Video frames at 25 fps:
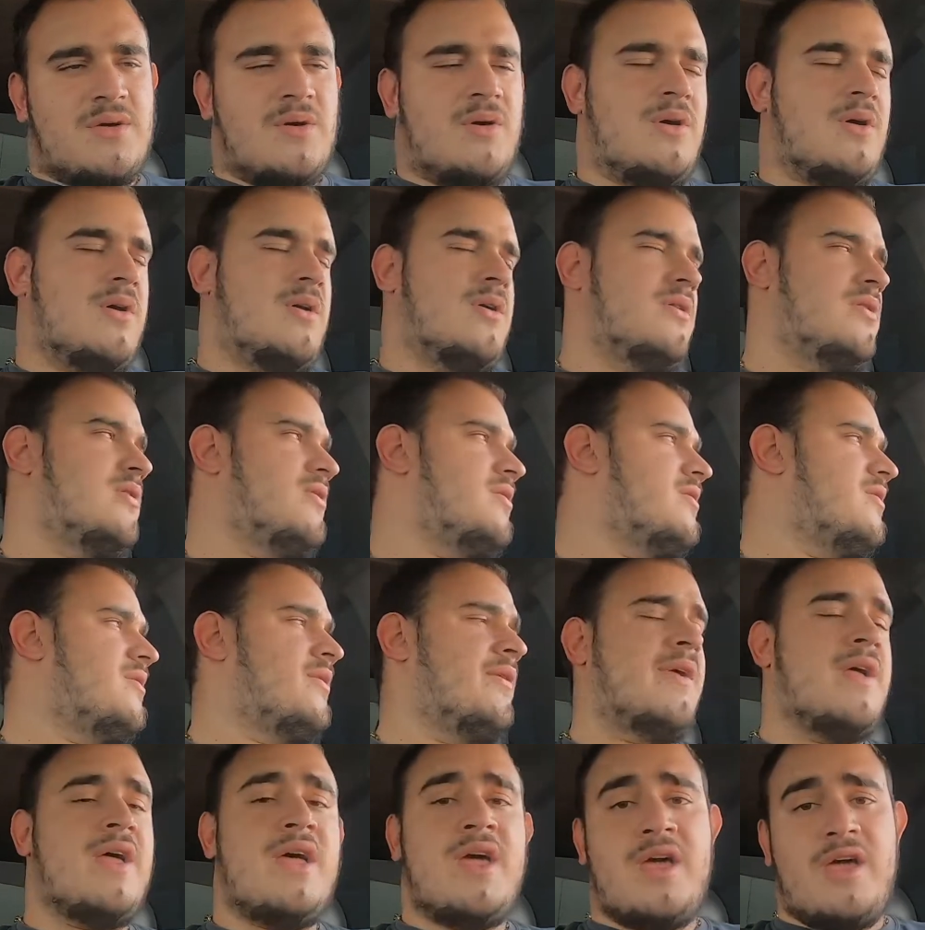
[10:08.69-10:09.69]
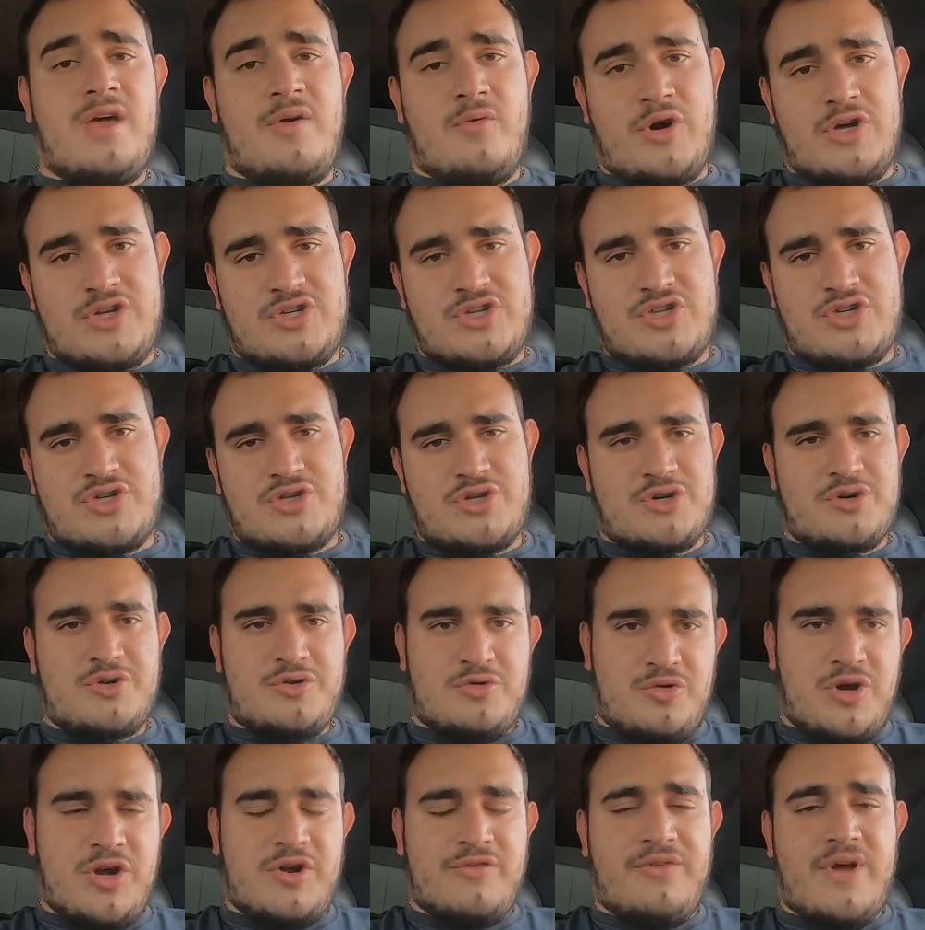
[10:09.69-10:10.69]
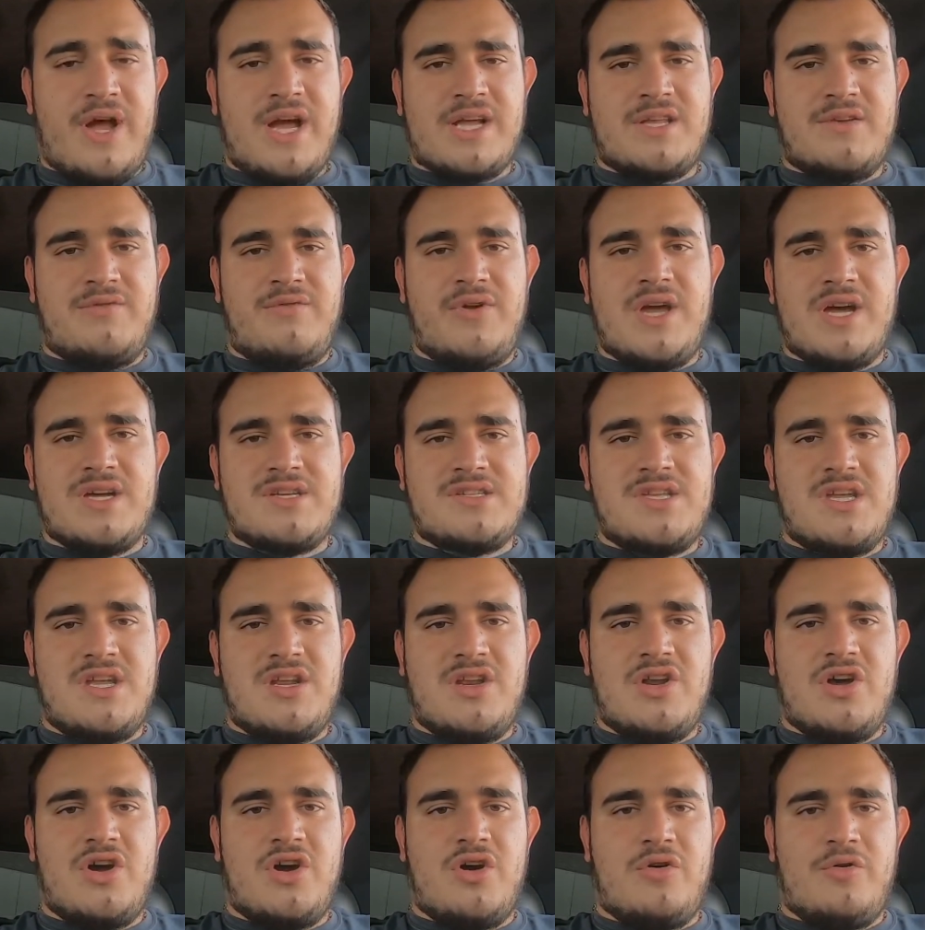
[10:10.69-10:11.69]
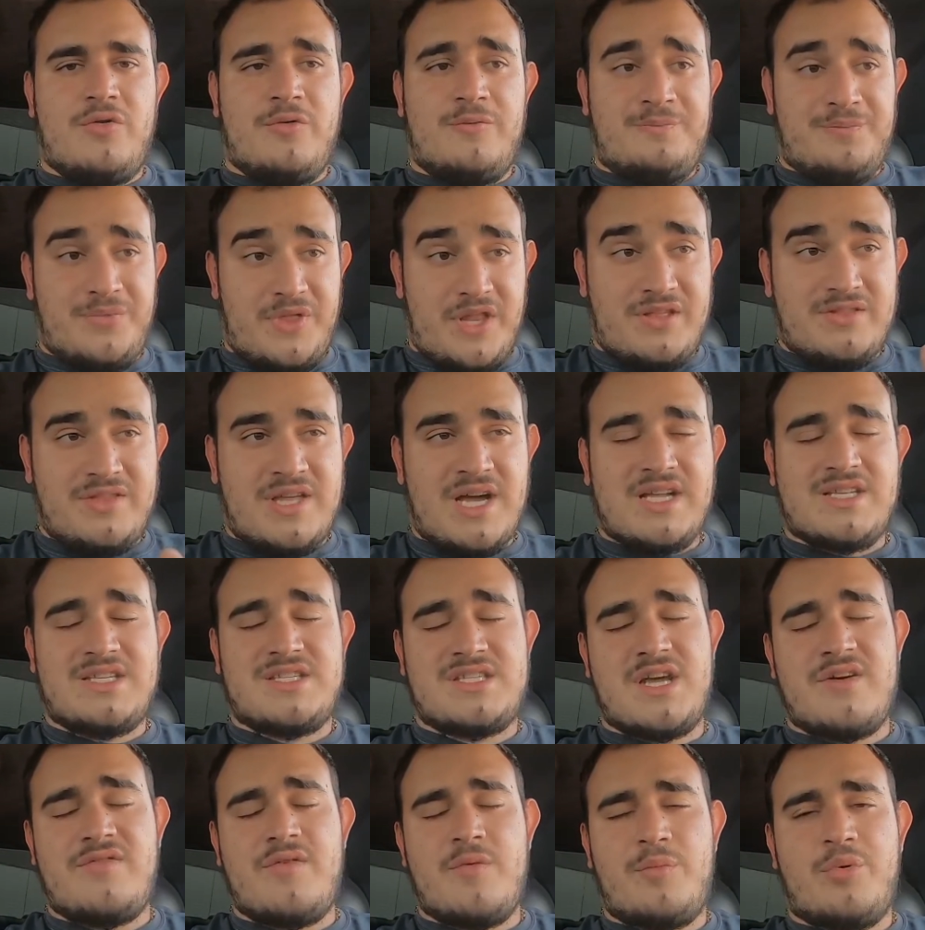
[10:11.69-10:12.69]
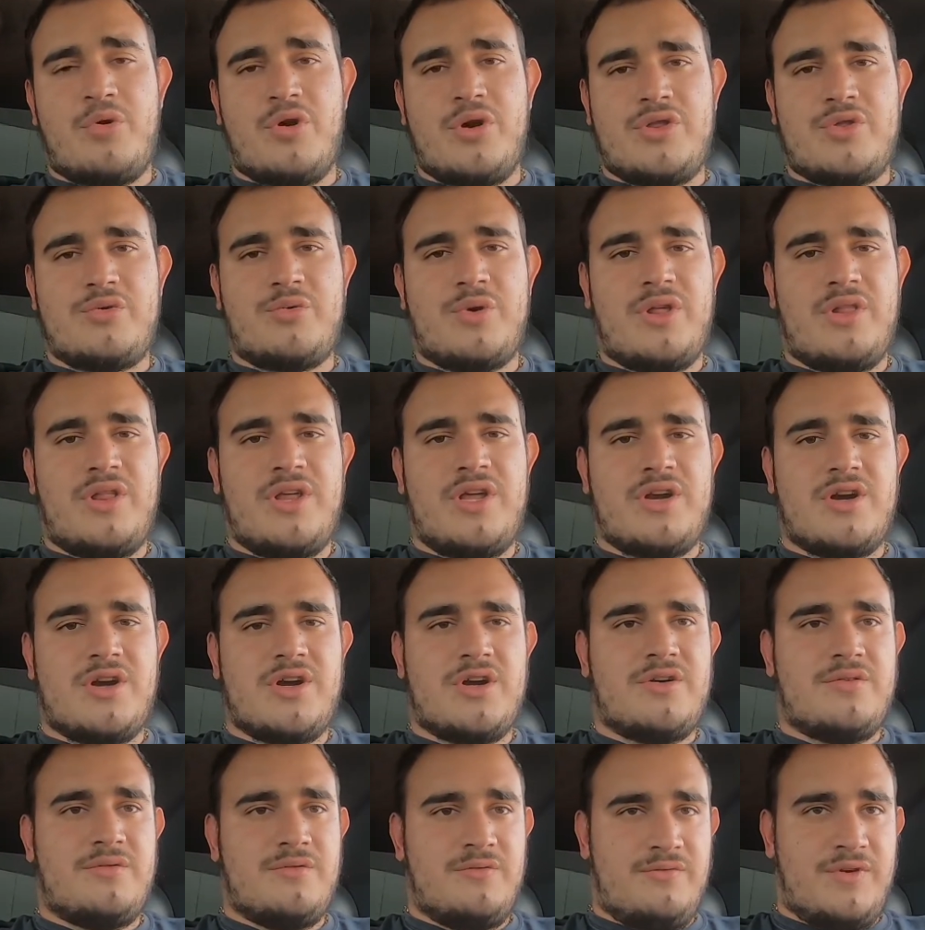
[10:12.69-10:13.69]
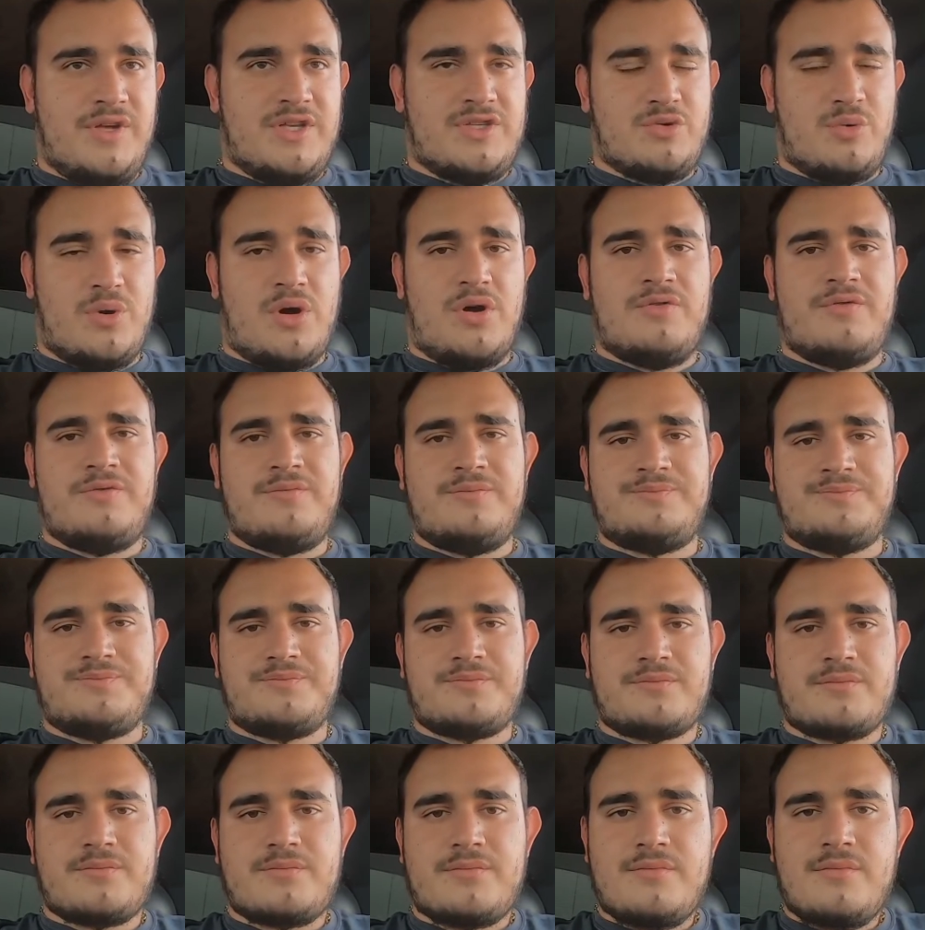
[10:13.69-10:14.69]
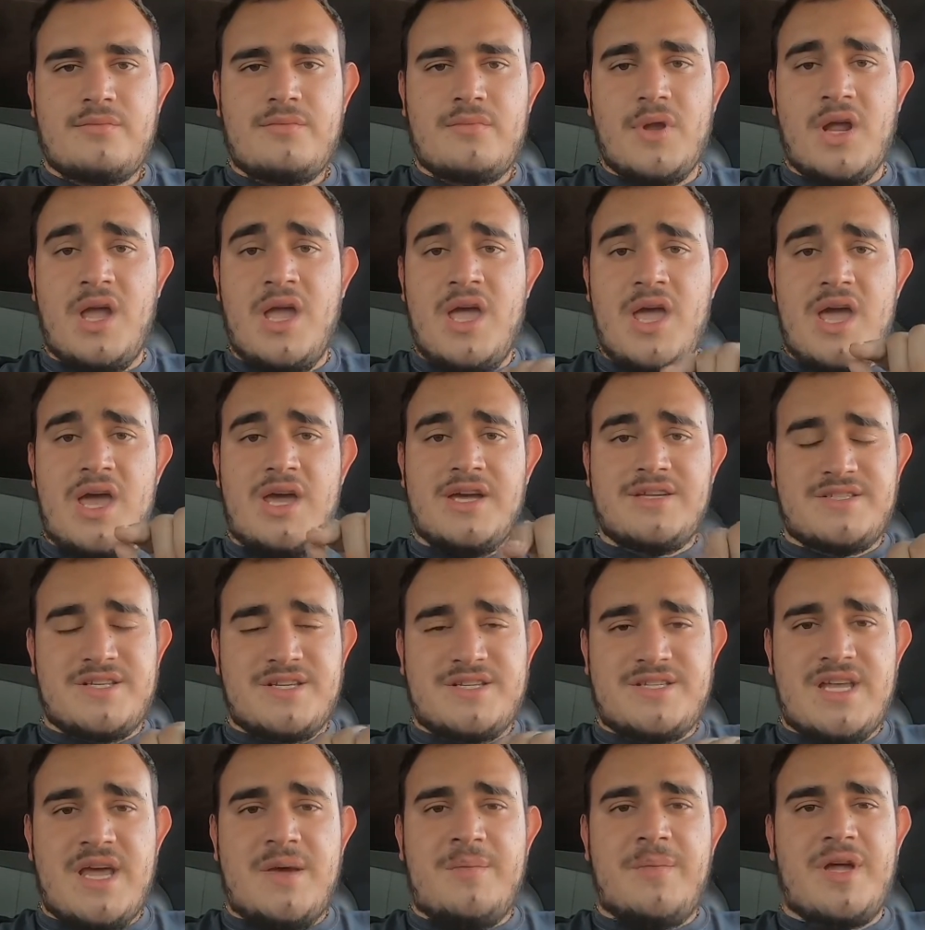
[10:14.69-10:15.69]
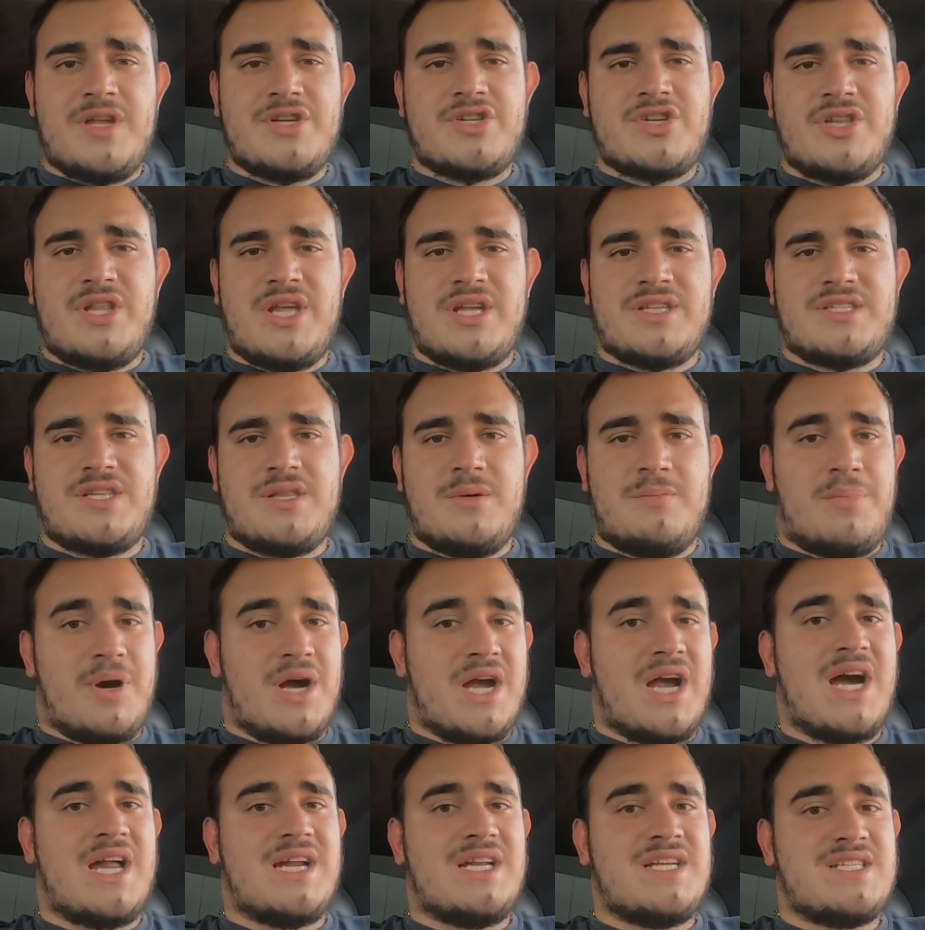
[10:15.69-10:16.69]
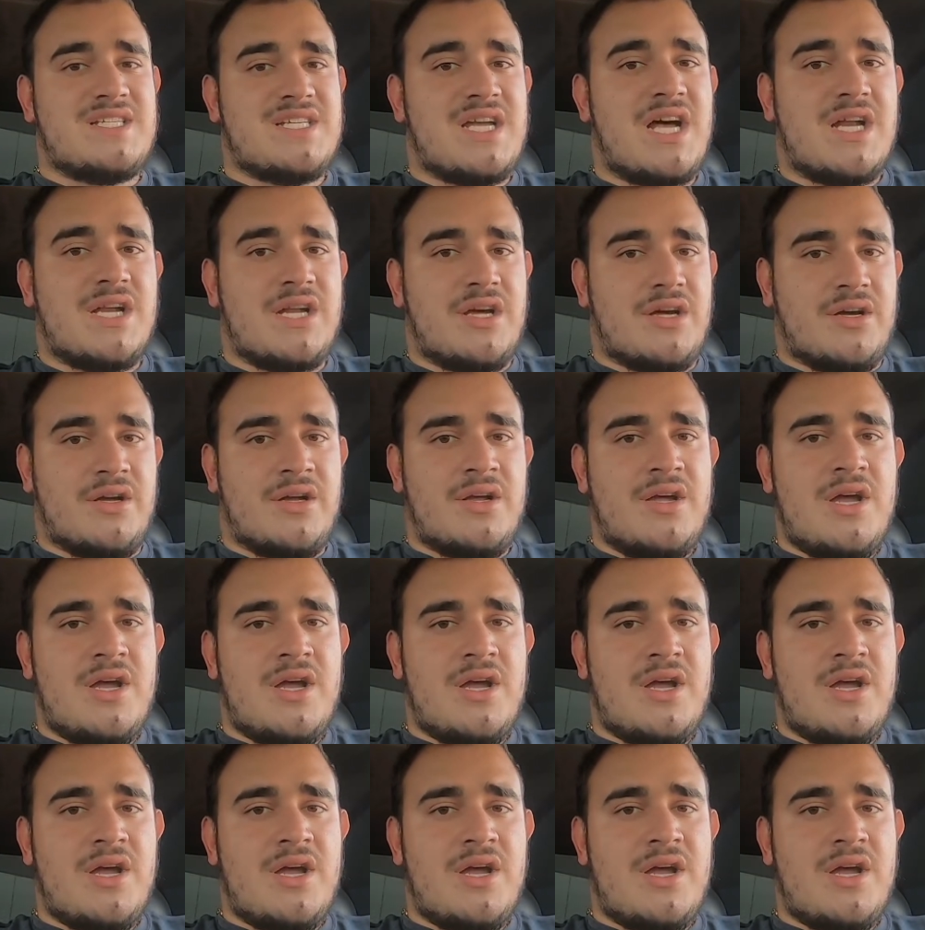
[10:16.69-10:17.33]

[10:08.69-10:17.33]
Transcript: Oh, which, quick fact, if you guys didn't know, that 7.3 liter V12 is the same engine that's in the Pagani Zonda.